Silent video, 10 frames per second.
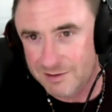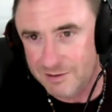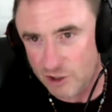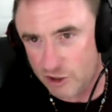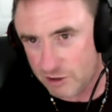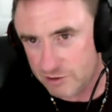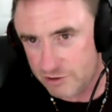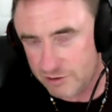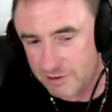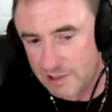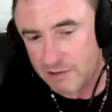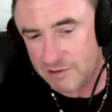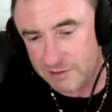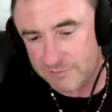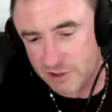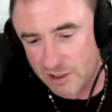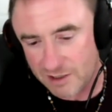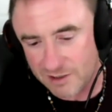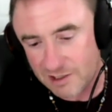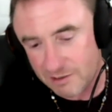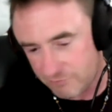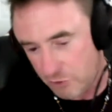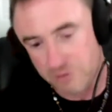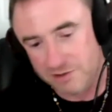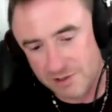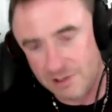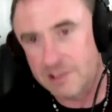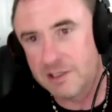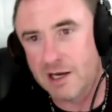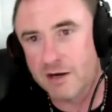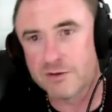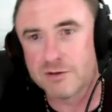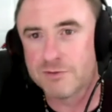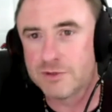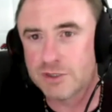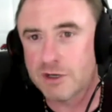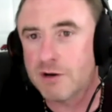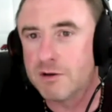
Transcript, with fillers: Their culture now lives on in, of course, the lead character of the show.